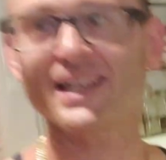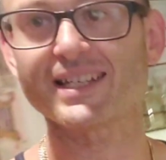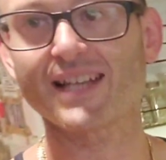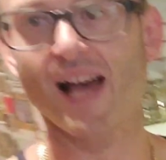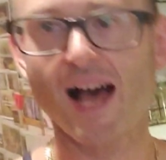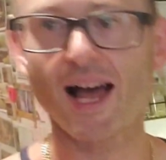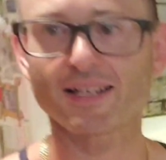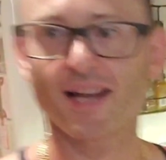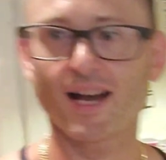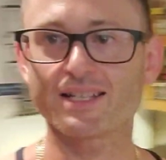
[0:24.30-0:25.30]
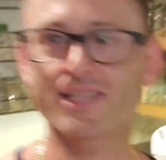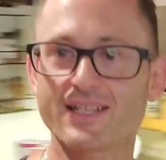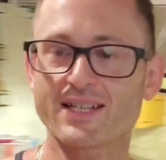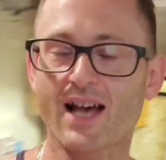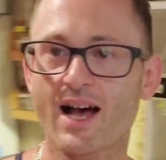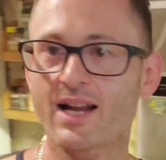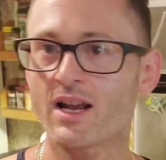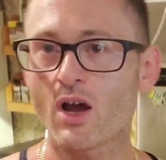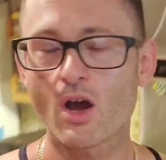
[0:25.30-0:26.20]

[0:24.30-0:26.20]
It is hot, guys. It is hot.